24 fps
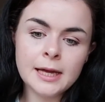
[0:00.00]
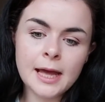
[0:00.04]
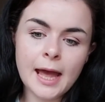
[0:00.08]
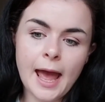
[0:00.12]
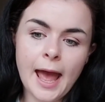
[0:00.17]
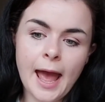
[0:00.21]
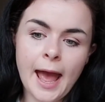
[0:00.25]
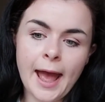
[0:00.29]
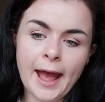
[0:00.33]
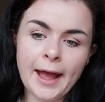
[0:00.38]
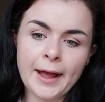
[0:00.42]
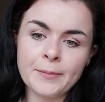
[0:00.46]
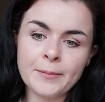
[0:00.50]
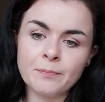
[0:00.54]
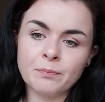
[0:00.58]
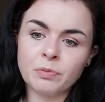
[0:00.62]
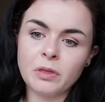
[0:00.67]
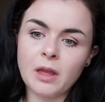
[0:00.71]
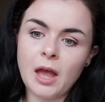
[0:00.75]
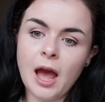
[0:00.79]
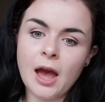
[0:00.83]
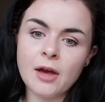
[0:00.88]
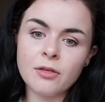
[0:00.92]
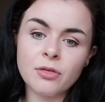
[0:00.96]

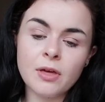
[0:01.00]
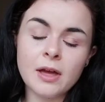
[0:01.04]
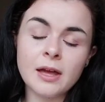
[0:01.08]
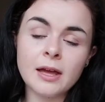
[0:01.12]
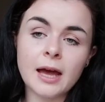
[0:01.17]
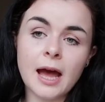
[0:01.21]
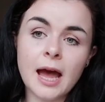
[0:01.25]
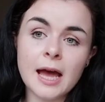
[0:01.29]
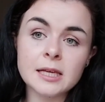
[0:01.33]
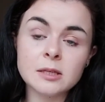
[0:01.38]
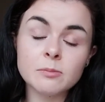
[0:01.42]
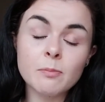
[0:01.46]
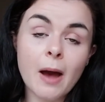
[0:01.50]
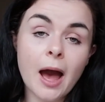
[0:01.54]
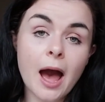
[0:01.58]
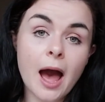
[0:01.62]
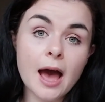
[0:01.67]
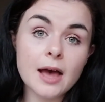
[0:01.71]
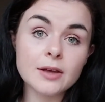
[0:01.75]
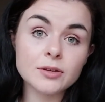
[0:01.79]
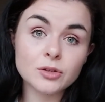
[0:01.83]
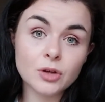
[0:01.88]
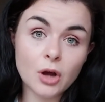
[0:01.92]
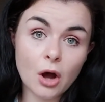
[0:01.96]
I think as
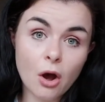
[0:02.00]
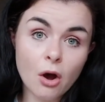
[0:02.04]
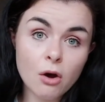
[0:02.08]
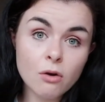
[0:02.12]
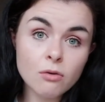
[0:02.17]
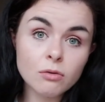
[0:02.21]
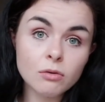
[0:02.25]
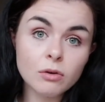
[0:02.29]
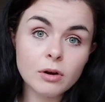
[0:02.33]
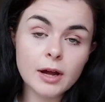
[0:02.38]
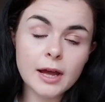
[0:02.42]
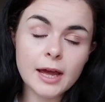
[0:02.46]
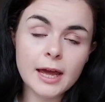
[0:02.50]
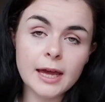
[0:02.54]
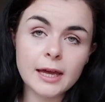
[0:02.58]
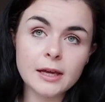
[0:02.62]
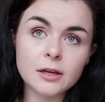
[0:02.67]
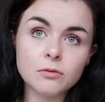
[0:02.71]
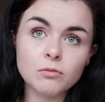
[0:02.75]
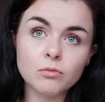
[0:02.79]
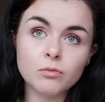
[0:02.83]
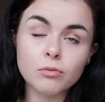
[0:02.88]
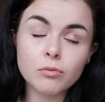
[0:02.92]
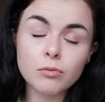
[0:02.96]
parts go, it
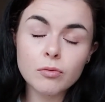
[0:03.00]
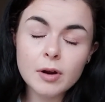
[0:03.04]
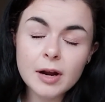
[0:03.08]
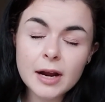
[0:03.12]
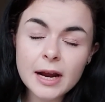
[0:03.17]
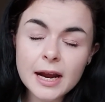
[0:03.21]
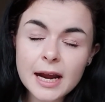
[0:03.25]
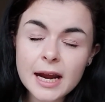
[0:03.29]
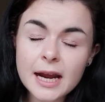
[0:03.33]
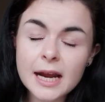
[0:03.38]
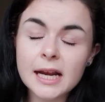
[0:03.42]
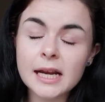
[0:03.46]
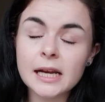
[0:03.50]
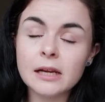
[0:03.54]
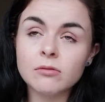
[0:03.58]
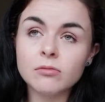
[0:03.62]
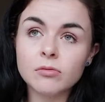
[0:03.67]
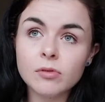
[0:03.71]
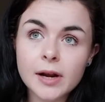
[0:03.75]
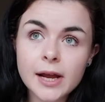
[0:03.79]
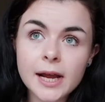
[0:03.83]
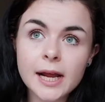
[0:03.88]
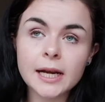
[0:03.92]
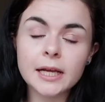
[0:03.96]

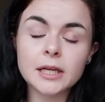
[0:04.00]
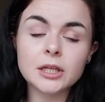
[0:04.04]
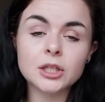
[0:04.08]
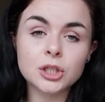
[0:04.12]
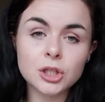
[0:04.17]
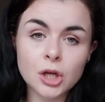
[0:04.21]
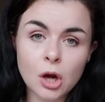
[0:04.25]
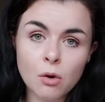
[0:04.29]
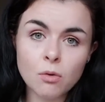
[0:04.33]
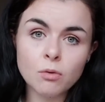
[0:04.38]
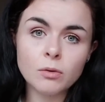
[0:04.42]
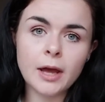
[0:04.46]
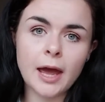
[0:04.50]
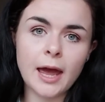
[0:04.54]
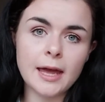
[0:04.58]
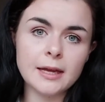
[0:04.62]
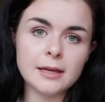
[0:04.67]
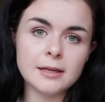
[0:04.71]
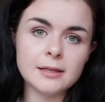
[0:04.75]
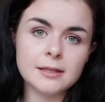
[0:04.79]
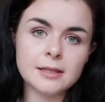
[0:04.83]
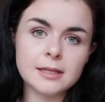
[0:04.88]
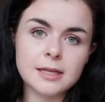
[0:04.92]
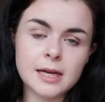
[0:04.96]
really
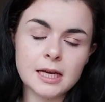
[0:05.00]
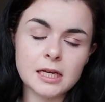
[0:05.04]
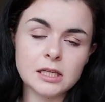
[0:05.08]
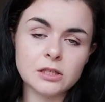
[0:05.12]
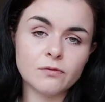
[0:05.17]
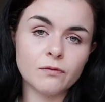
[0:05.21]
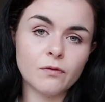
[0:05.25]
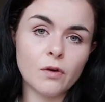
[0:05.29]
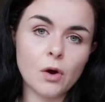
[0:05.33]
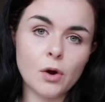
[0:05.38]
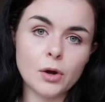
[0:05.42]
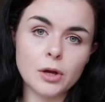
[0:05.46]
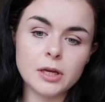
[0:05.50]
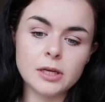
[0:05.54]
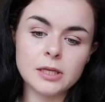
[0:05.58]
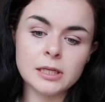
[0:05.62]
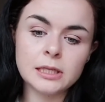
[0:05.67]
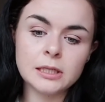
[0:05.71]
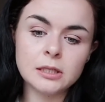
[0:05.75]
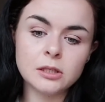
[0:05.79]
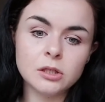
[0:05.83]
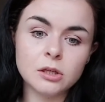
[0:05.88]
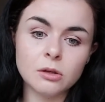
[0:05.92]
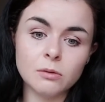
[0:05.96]
showcased his
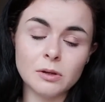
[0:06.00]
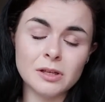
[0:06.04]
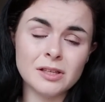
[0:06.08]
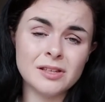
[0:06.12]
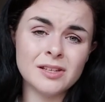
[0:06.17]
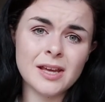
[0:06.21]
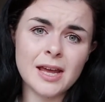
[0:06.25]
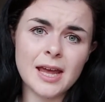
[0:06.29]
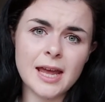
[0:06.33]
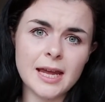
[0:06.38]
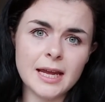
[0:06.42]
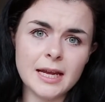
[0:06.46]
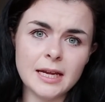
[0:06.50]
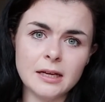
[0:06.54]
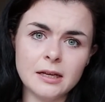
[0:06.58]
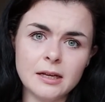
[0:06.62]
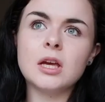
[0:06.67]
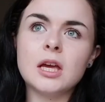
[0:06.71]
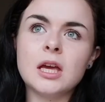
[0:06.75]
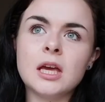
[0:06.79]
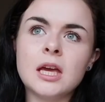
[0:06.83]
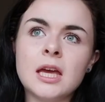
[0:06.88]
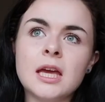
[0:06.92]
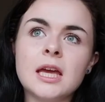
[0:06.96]
voice to a T.
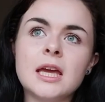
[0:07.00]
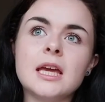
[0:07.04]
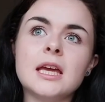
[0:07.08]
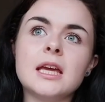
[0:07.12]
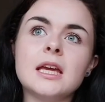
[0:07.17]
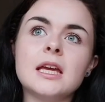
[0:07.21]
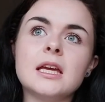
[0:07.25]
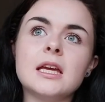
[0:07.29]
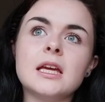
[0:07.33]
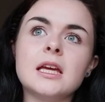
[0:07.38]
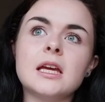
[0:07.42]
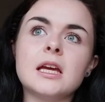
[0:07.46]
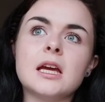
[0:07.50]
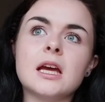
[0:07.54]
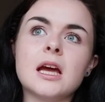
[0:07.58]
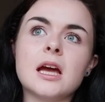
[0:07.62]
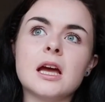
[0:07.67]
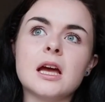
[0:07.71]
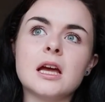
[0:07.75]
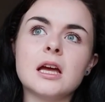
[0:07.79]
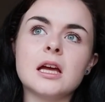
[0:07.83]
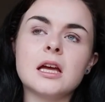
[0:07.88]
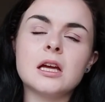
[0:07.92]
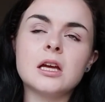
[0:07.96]
He
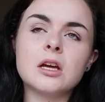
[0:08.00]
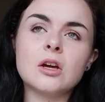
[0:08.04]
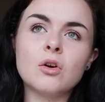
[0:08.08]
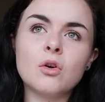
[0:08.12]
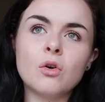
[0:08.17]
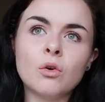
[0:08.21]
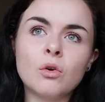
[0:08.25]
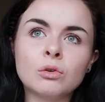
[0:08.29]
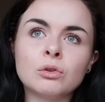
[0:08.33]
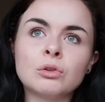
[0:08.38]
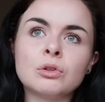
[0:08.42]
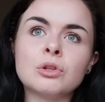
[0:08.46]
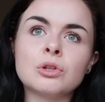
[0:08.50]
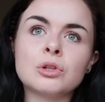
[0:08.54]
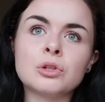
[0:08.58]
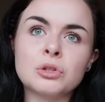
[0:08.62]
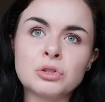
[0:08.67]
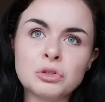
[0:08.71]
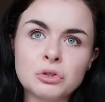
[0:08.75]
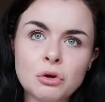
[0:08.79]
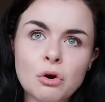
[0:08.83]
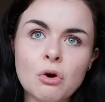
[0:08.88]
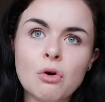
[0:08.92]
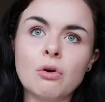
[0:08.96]

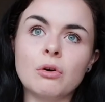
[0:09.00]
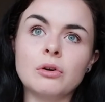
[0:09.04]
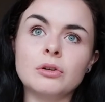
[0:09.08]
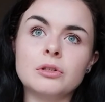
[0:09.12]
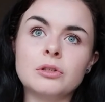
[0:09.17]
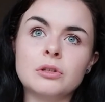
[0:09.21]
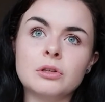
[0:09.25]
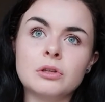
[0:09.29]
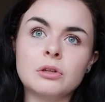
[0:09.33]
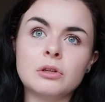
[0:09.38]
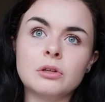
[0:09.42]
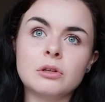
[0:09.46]
understood